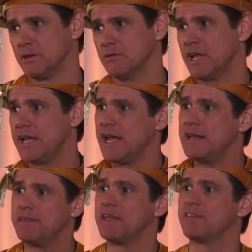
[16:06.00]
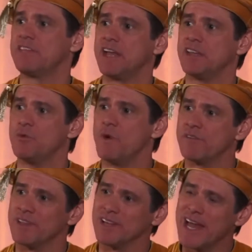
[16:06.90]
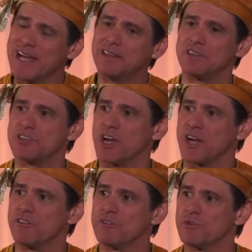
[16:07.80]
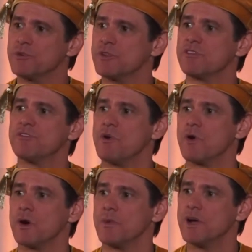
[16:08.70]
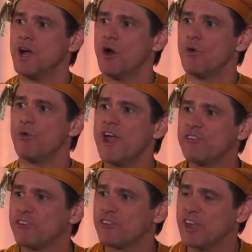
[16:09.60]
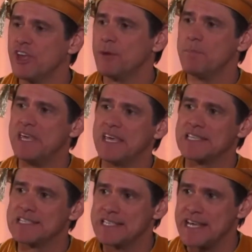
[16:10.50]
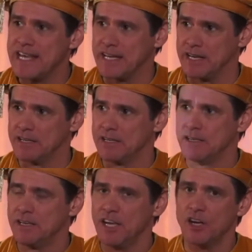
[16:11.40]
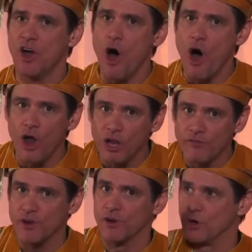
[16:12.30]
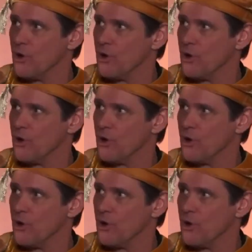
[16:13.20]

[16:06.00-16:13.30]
Don't let anything stand in the way of the light that shines through this form. Risk being seen in all of your